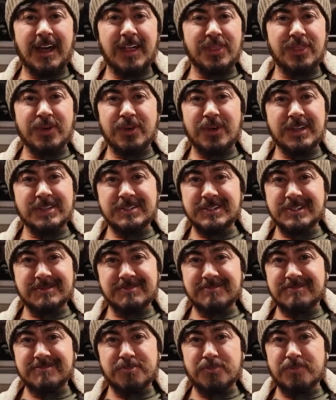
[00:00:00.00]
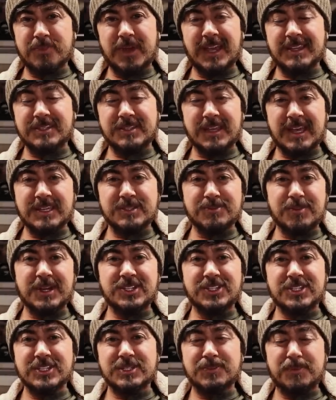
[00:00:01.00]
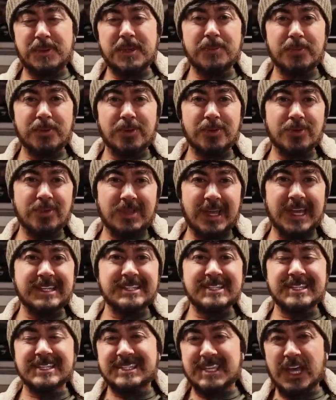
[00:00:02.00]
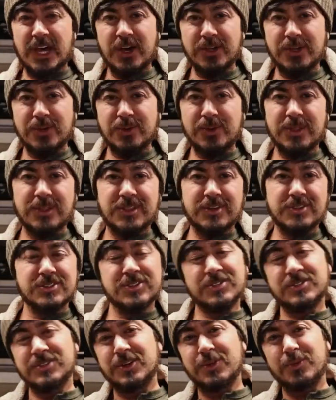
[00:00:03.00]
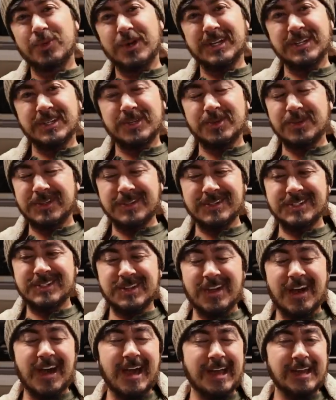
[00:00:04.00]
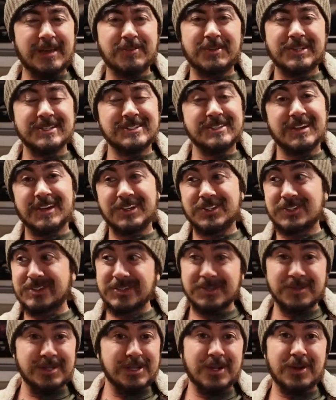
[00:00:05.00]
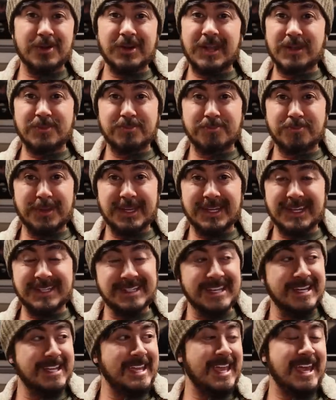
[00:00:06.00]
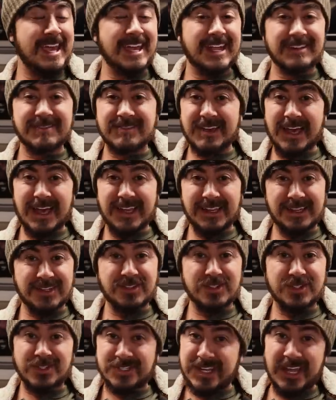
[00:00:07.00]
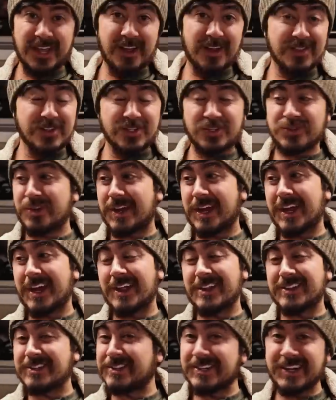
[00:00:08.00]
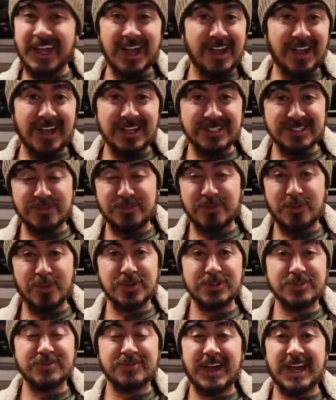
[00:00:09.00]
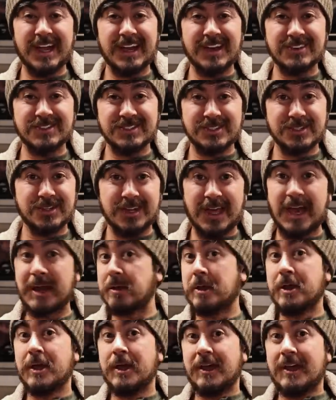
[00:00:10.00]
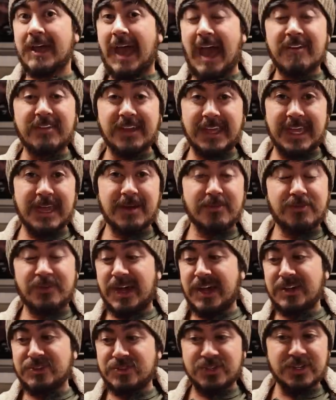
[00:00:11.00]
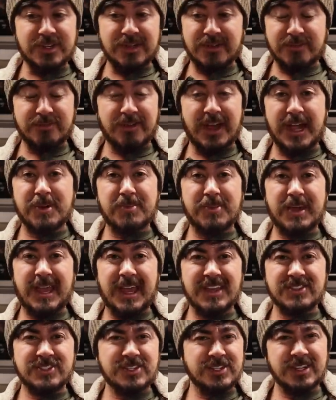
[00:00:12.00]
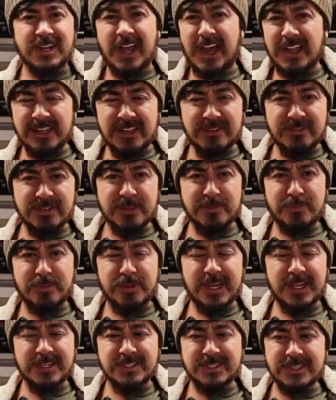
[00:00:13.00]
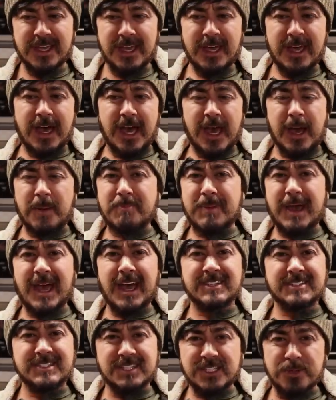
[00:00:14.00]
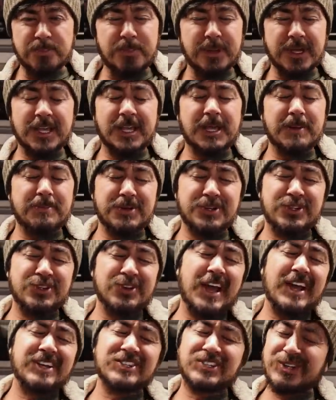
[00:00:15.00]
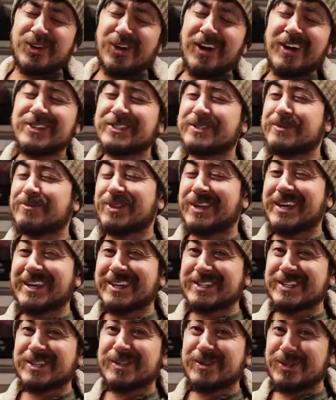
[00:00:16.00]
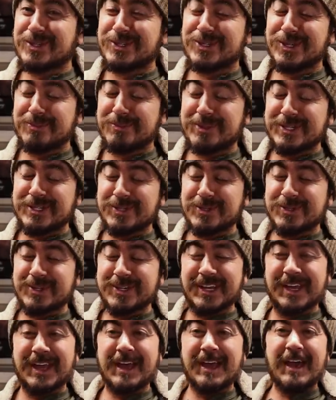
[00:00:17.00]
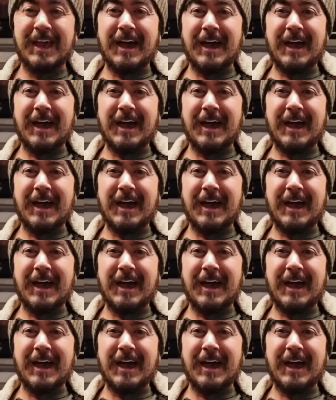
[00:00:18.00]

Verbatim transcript: There isn't, as much as people like to tell you that there's a certain way to do it, there's not. I mean, as long as you're, you know, not being a dickhead, and you're staying on the trail, and you're not causing forest fires, and you're not having campfires during fire bans, and you're not leaving the place a mess, and you're picking up your trash, there are some things that you should be doing.